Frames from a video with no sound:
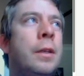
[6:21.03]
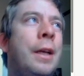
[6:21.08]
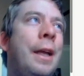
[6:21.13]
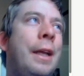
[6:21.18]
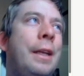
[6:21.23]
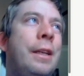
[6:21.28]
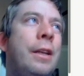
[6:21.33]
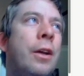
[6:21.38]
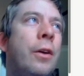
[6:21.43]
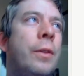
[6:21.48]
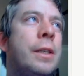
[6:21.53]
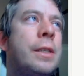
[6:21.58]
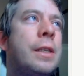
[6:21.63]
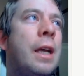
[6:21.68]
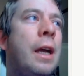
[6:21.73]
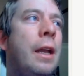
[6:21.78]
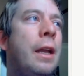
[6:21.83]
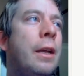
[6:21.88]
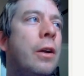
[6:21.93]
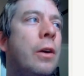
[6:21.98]
And you know, this
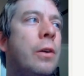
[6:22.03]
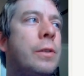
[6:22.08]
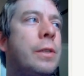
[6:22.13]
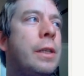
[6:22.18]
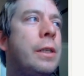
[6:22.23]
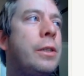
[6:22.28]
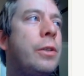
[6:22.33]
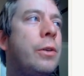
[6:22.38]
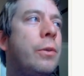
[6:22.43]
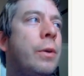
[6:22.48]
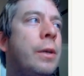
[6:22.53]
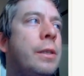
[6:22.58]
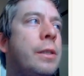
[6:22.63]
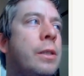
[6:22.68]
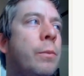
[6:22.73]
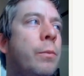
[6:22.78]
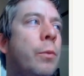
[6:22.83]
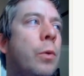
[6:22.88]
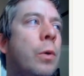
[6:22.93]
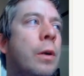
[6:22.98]
kind of goes into it
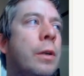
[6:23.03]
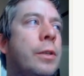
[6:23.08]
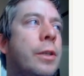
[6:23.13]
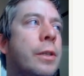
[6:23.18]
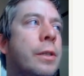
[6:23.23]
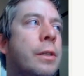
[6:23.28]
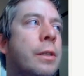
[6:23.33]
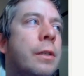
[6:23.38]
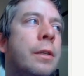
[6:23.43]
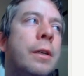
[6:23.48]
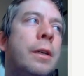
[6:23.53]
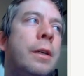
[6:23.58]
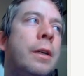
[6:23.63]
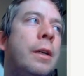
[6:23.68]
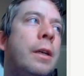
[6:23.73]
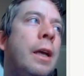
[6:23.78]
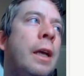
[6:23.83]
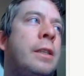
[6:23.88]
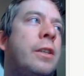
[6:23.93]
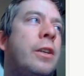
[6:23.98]
some more. Just,
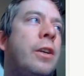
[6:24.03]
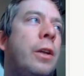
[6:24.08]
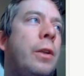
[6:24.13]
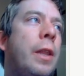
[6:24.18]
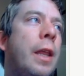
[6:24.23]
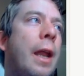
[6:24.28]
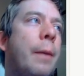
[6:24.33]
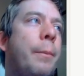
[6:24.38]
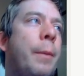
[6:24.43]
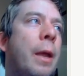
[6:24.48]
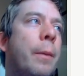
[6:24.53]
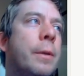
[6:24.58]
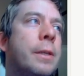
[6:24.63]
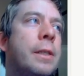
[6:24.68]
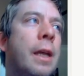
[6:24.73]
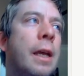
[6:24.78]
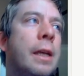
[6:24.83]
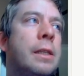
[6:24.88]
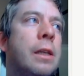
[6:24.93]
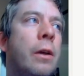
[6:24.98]
it's good that I make
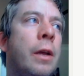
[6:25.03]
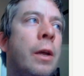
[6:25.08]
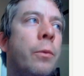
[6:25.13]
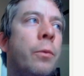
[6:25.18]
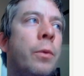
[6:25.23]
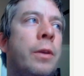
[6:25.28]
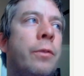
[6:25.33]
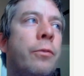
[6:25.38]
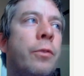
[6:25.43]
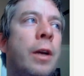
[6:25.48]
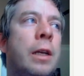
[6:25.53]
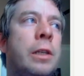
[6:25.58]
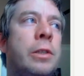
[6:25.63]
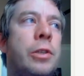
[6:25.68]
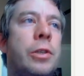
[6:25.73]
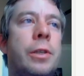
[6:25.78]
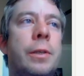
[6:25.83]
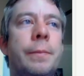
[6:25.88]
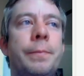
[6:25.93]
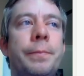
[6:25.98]
mistakes. I'll hit refresh.